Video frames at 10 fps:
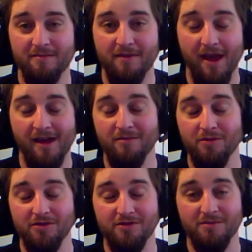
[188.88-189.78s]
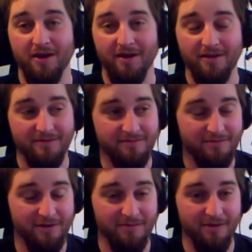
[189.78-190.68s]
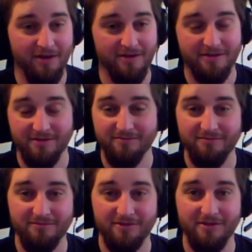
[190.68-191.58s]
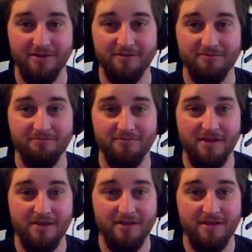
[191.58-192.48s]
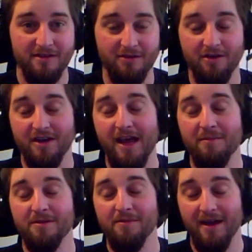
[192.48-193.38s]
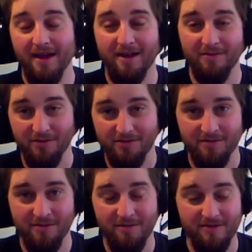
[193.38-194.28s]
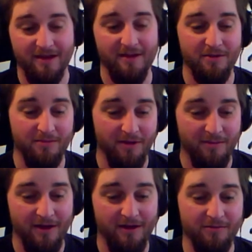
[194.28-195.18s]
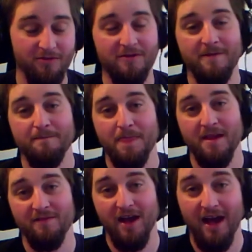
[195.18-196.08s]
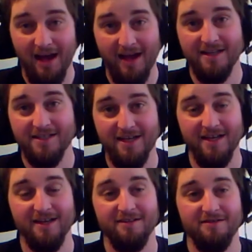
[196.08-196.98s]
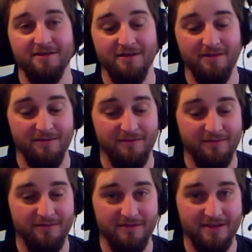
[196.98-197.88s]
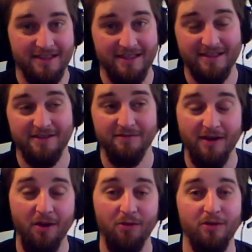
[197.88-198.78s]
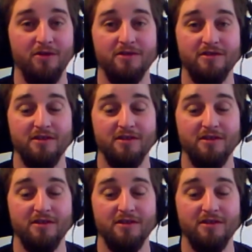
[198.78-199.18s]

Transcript: animals spawn pretty much. So, or inhabited by animals. The map's inhabited by animals. And you have a high chance of getting devourers.